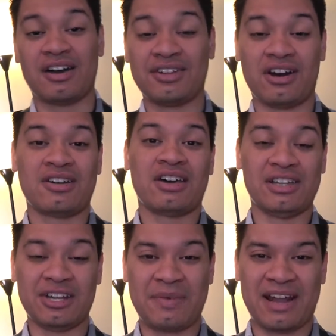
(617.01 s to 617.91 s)
No,
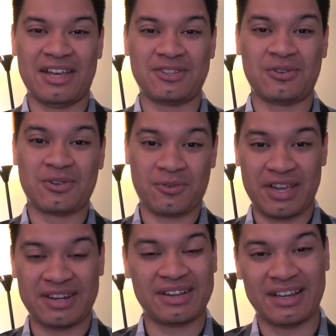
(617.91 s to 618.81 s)
Alita Battle Angel,
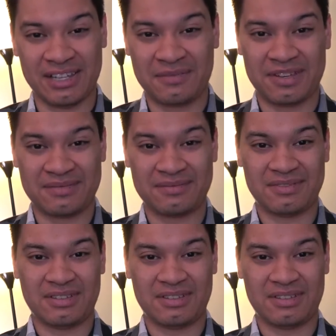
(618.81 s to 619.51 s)
great. I love it.